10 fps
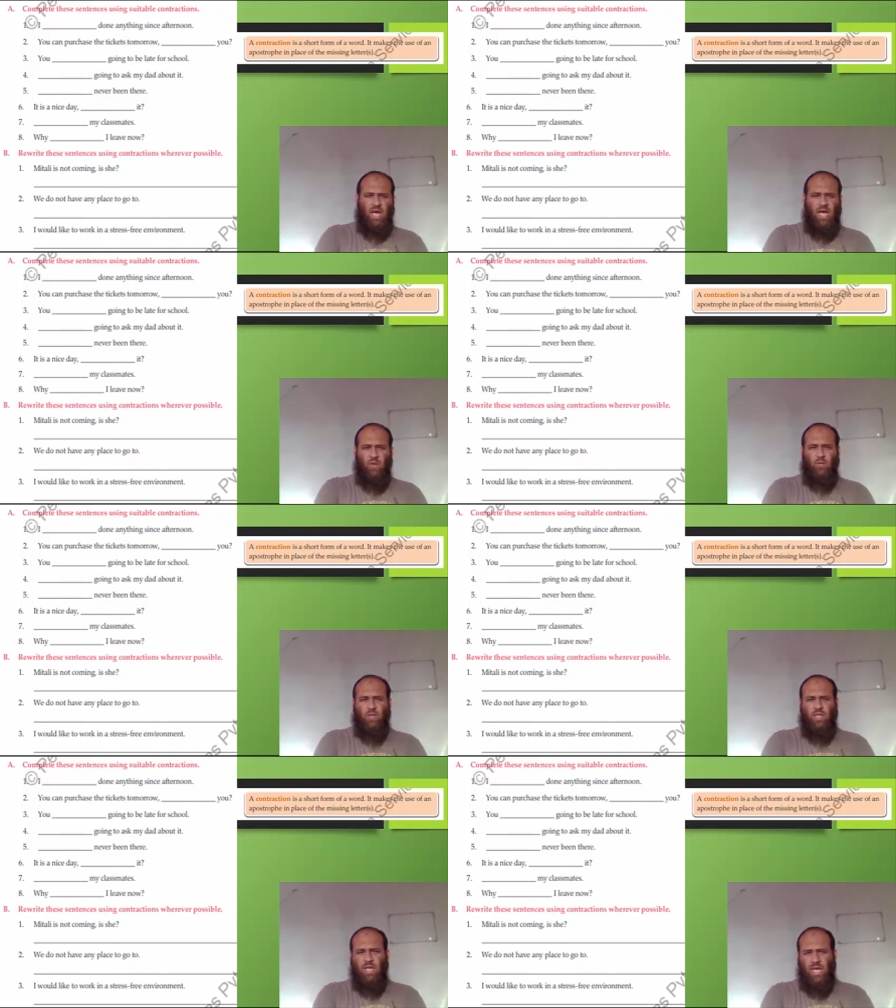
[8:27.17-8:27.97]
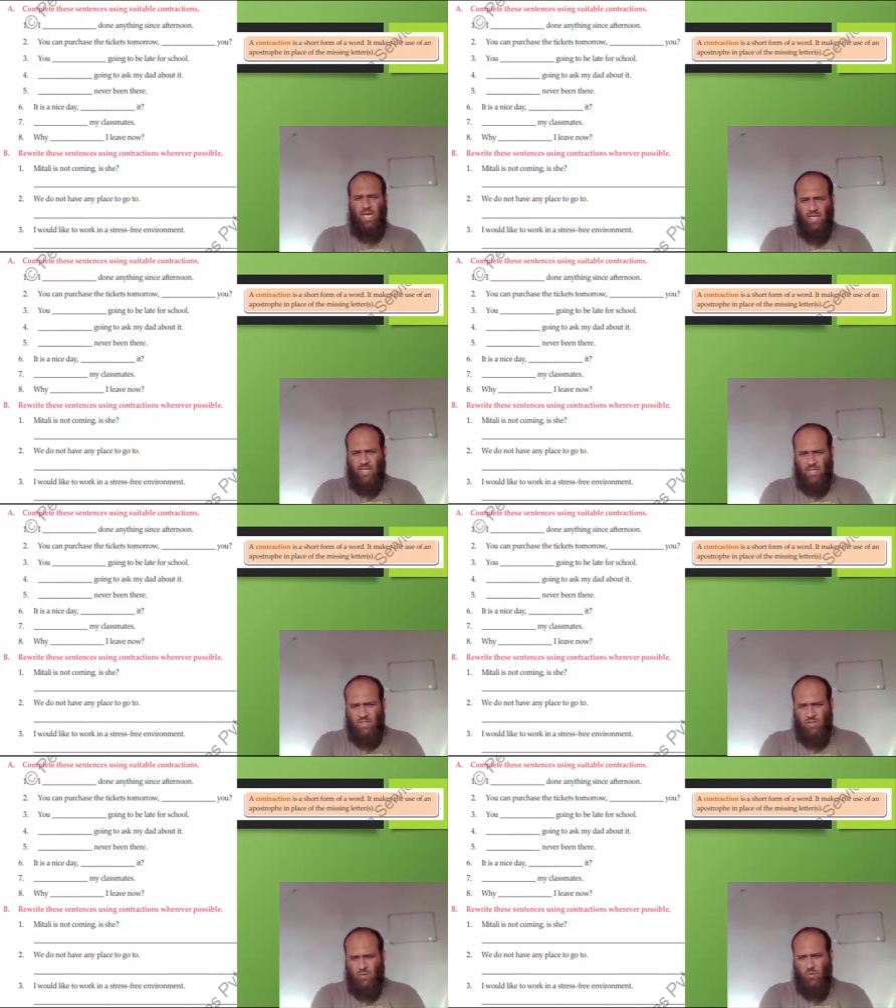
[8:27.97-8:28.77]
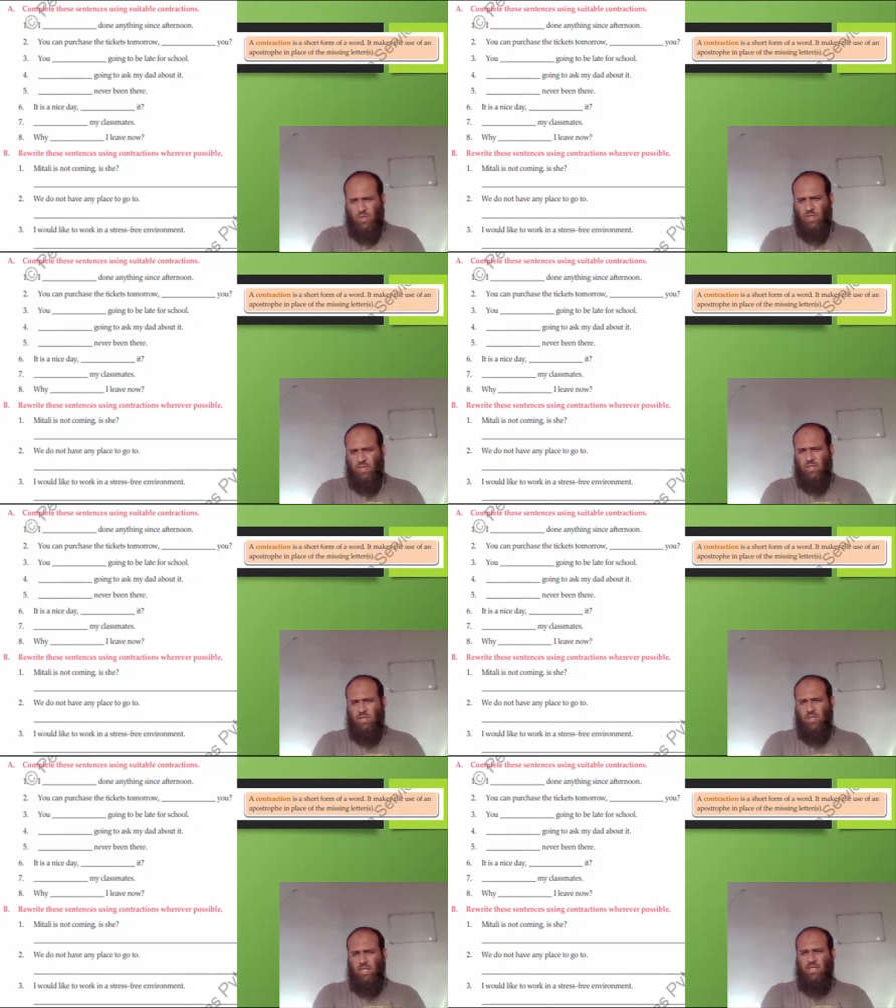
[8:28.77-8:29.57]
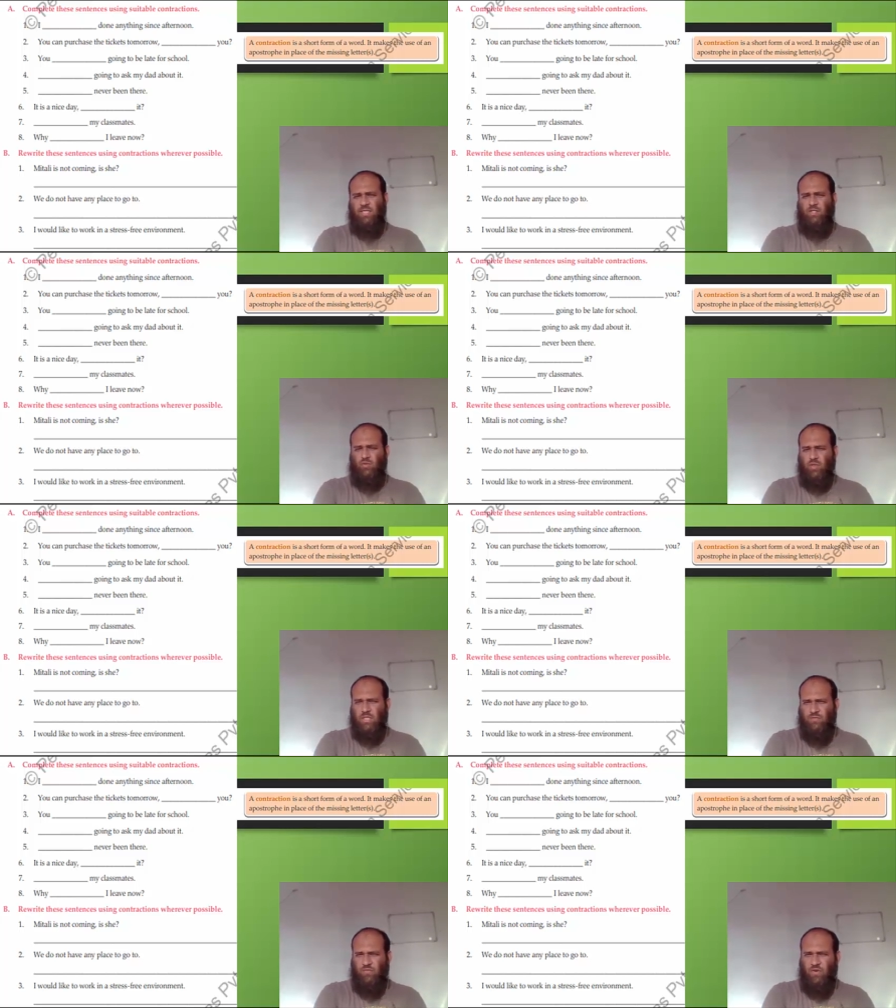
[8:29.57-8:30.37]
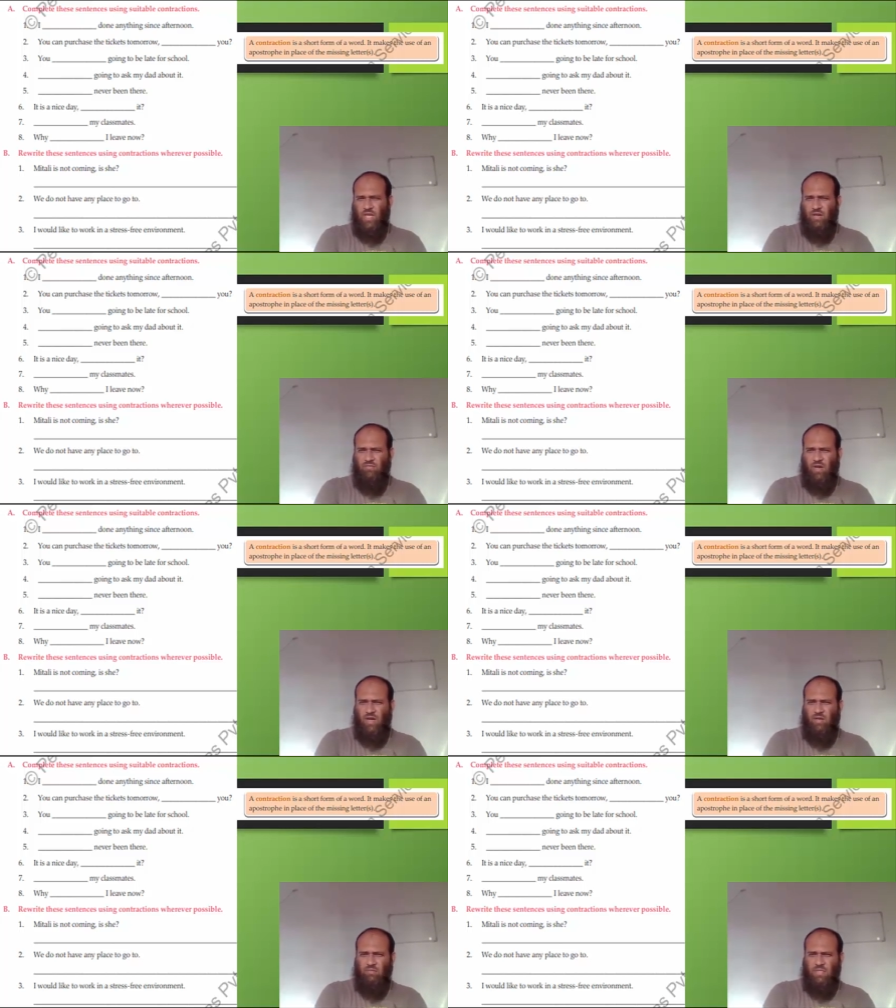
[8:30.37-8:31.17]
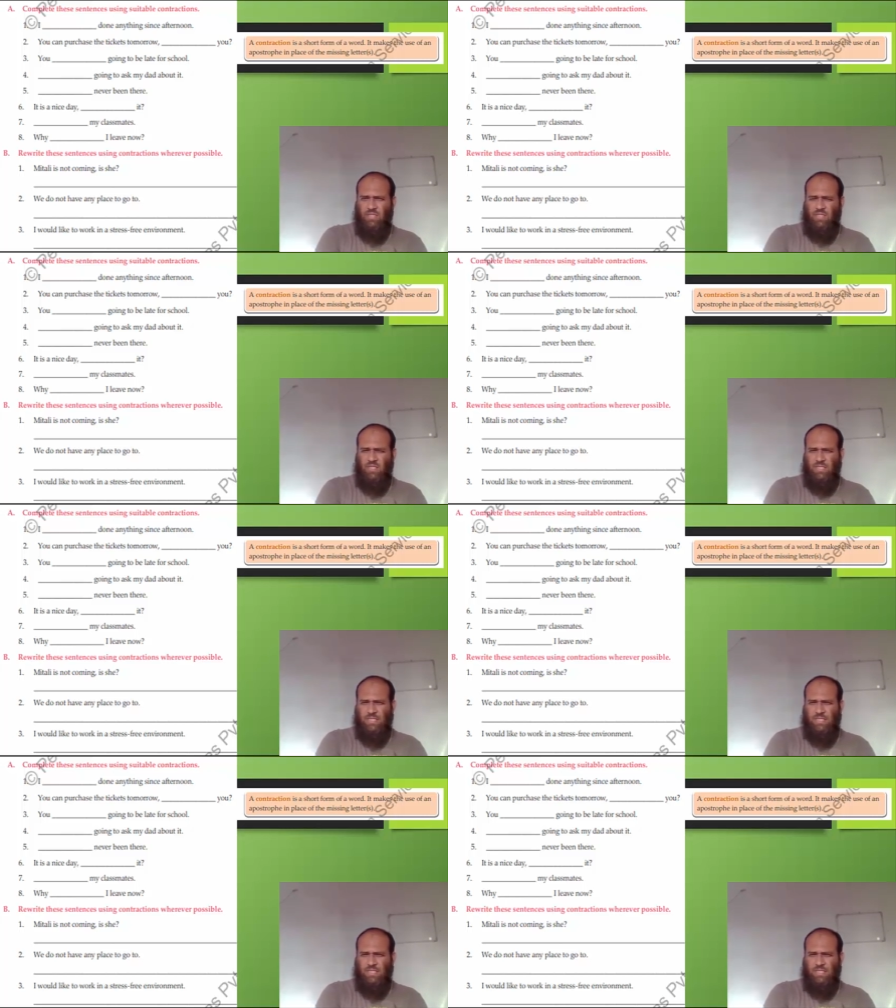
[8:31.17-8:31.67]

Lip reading: I would like to work in a stress-free environment.